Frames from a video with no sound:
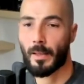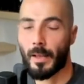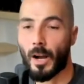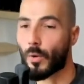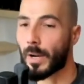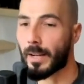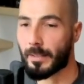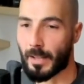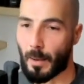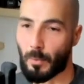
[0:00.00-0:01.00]
A great
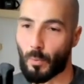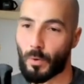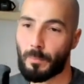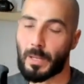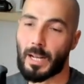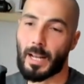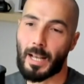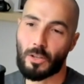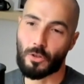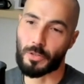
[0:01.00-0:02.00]
example would be an
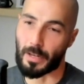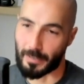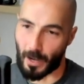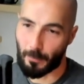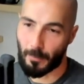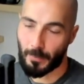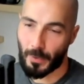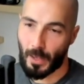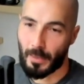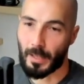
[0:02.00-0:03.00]
exercise app
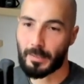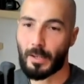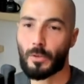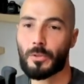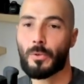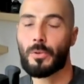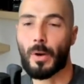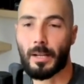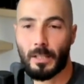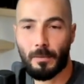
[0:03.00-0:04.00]
that tells you your
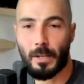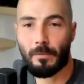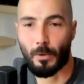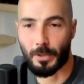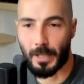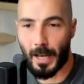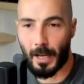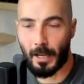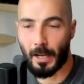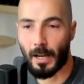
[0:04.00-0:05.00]
activity for
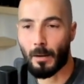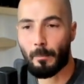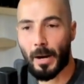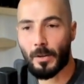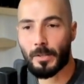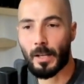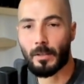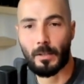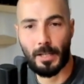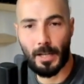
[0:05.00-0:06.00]
today and compares it
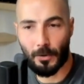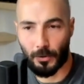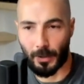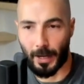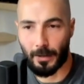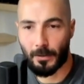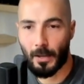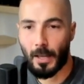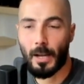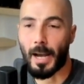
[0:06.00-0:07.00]
to yesterday's
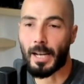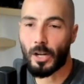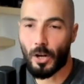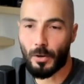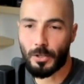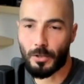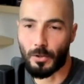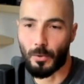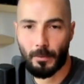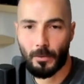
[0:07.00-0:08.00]
and encourages
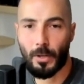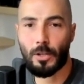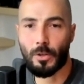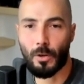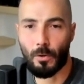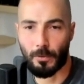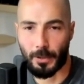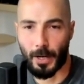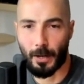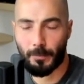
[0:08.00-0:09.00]
you to hit your goal for
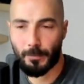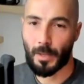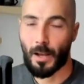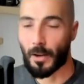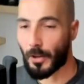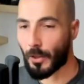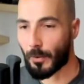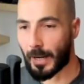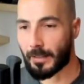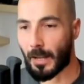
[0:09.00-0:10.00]
today. Another
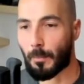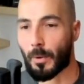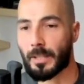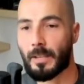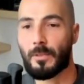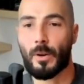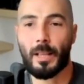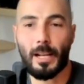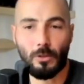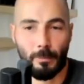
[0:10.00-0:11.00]
great example is if your
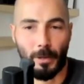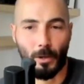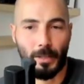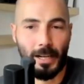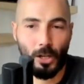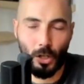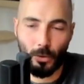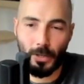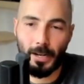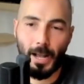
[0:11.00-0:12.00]
electric bill
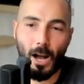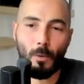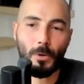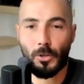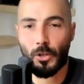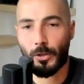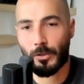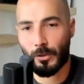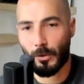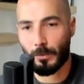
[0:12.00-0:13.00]
included how much you
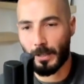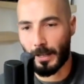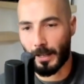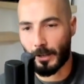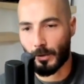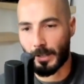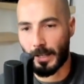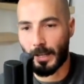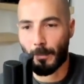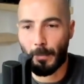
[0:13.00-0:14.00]
consumed in electricity
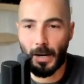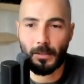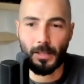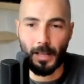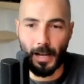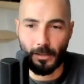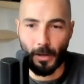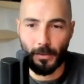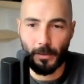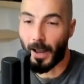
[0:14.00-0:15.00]
compared to last
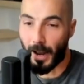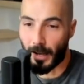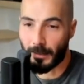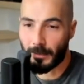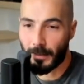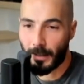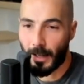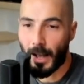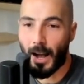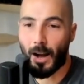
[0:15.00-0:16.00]
month and
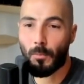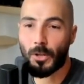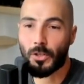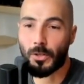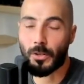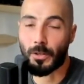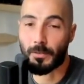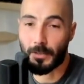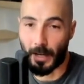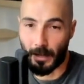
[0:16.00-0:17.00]
how much you could have
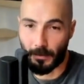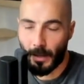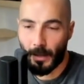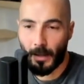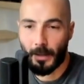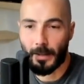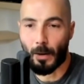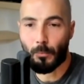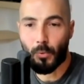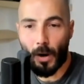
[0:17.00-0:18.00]
saved. Now,
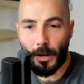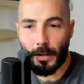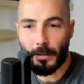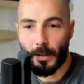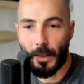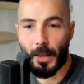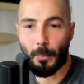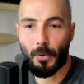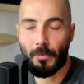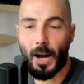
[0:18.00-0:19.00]
products that
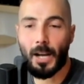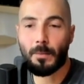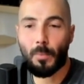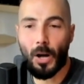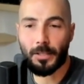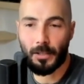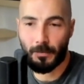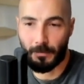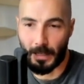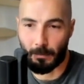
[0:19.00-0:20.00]
provide positive
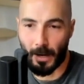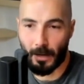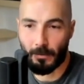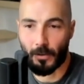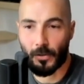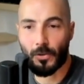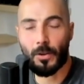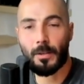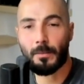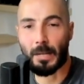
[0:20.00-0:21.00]
feedback for
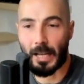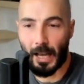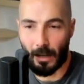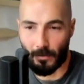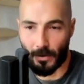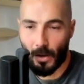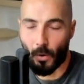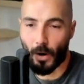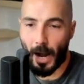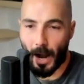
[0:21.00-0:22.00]
certain behaviors
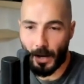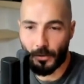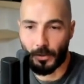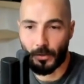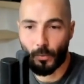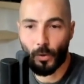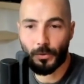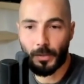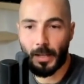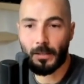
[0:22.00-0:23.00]
or actions will
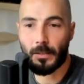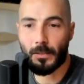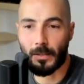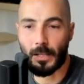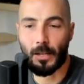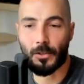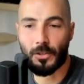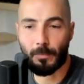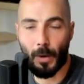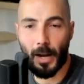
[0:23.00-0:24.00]
tend to see a
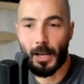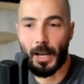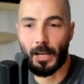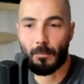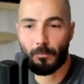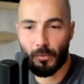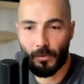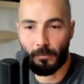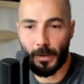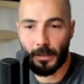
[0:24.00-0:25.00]
spike in
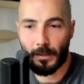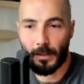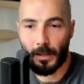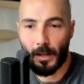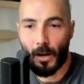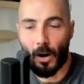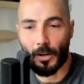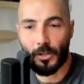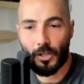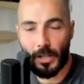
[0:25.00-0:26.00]
improvement on
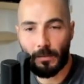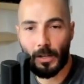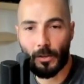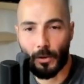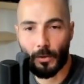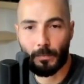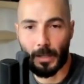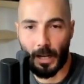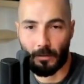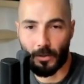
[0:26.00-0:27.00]
achieving those
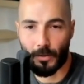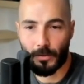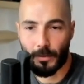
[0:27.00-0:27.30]
behaviors.